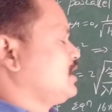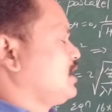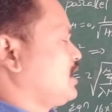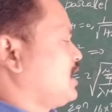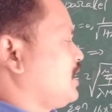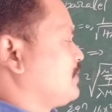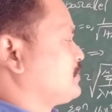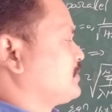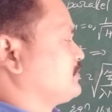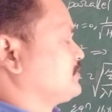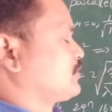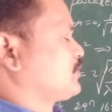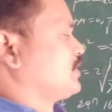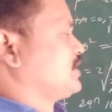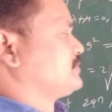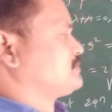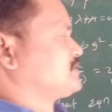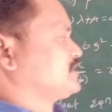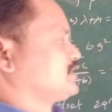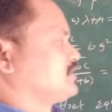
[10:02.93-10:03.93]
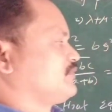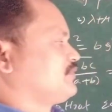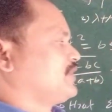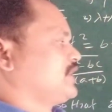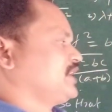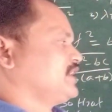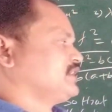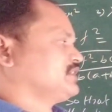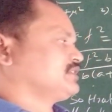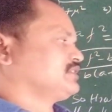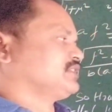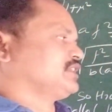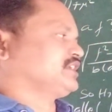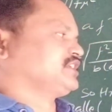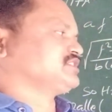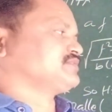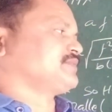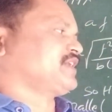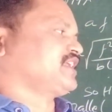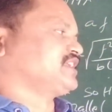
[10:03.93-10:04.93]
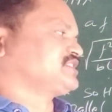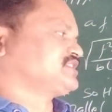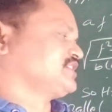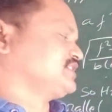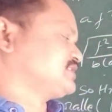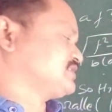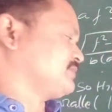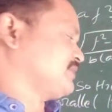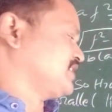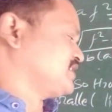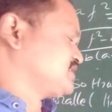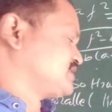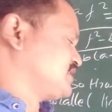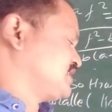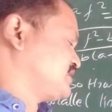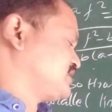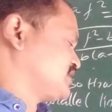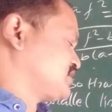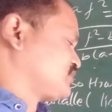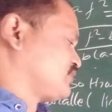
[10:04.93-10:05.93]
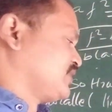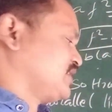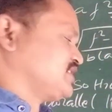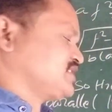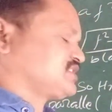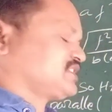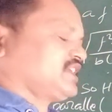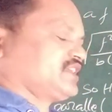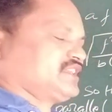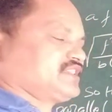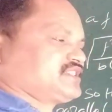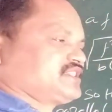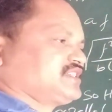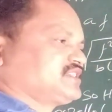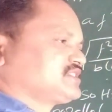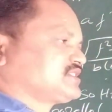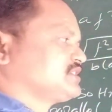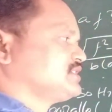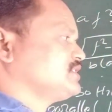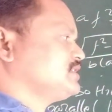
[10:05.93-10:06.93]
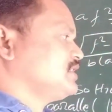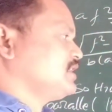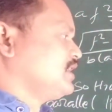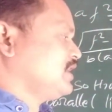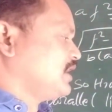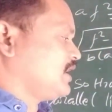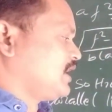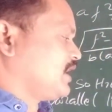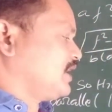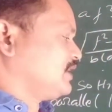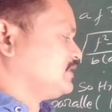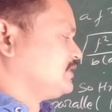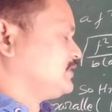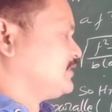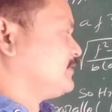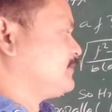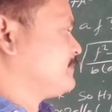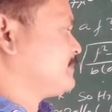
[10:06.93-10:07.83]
of the coefficient of y, that is minus 6. Minus 6 square is 36. And